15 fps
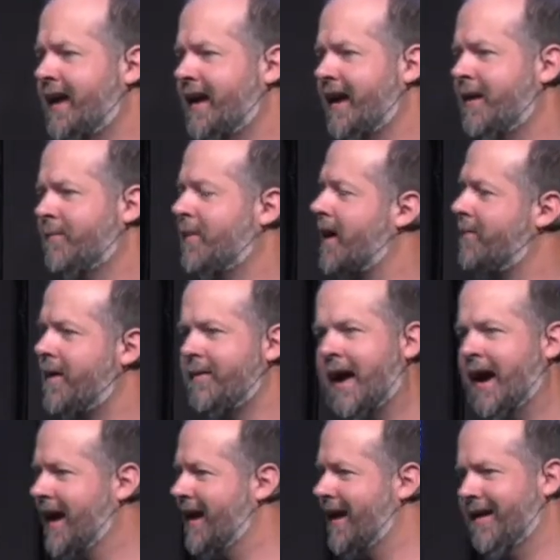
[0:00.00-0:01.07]
and i'm like baby i
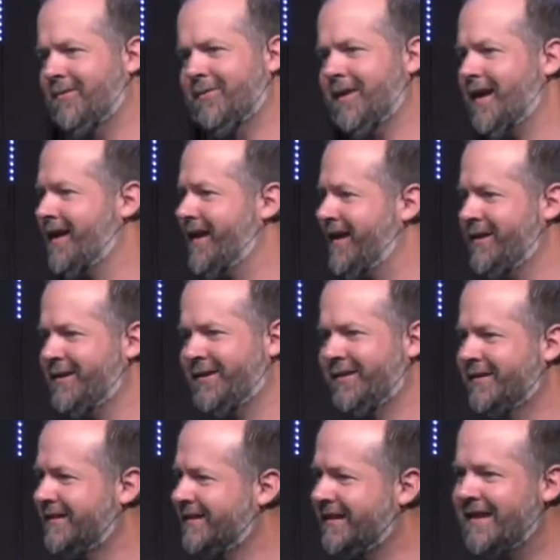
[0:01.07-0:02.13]
got a whole lot to
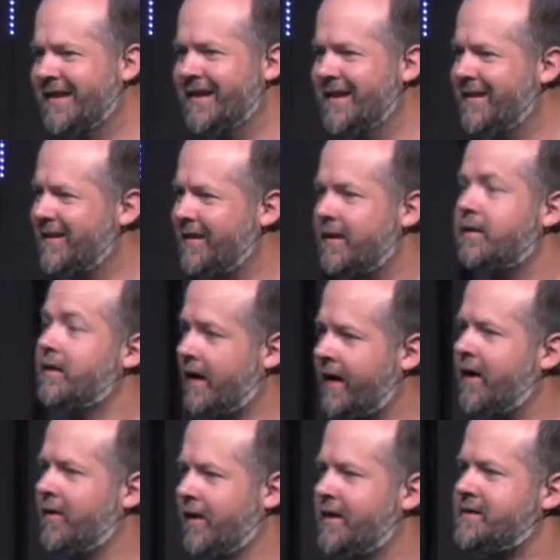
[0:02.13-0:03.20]
do i
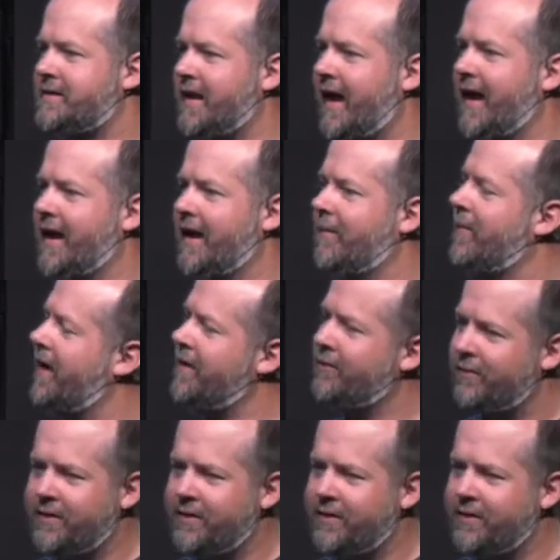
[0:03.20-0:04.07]
know let's stay and i'm like